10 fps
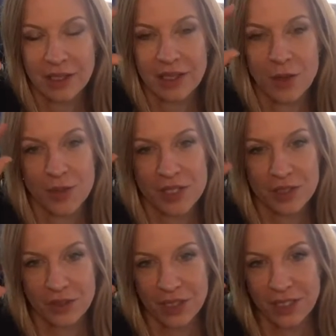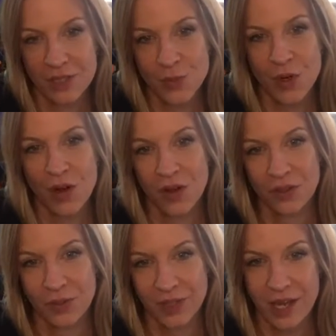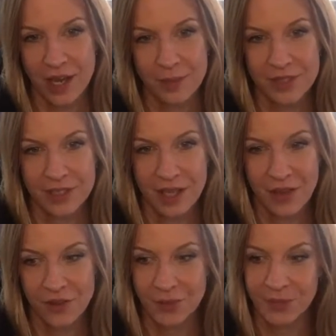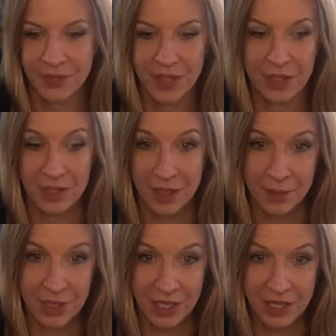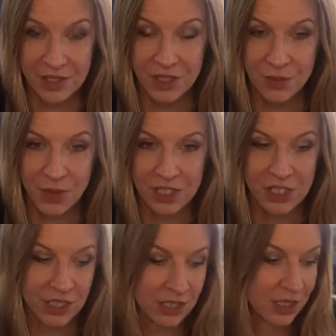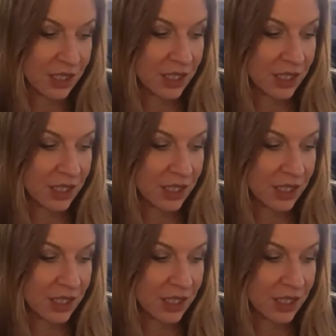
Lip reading: and nobody's looking because we're all doing abs together. I'm not actually watching.